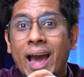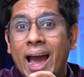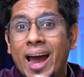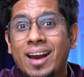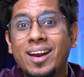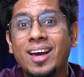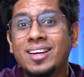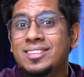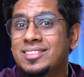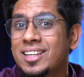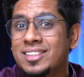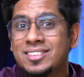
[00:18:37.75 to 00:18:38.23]
And
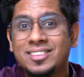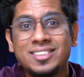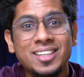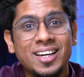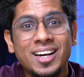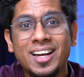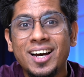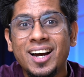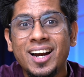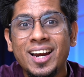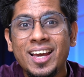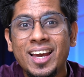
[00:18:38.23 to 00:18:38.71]
as I said
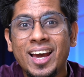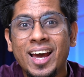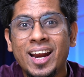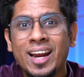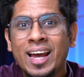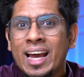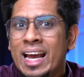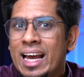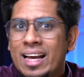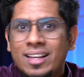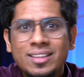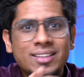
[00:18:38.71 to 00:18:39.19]
earlier,
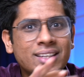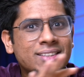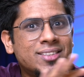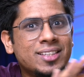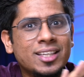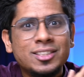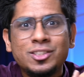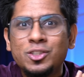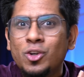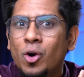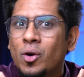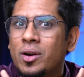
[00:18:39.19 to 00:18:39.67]
this
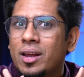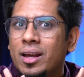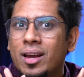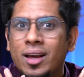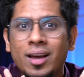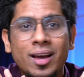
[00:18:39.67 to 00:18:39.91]
is not